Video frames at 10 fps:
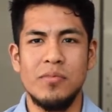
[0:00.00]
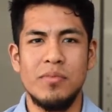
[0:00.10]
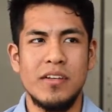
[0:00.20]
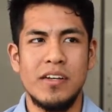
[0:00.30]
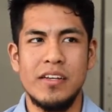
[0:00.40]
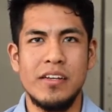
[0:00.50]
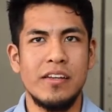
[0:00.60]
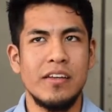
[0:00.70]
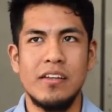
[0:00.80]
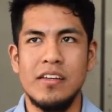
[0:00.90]

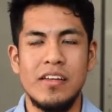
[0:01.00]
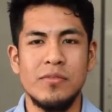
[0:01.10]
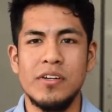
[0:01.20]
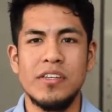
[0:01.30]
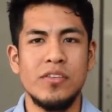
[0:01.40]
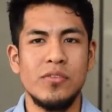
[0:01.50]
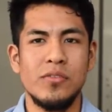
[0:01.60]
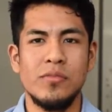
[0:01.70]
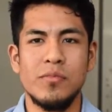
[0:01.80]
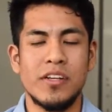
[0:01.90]
applying
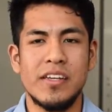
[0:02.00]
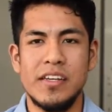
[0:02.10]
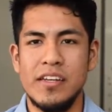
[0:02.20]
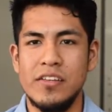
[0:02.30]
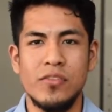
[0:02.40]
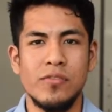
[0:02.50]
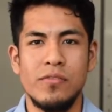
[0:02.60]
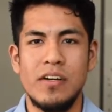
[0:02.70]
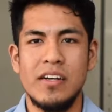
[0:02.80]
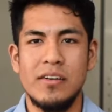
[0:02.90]
NYU, Marquette, U of I.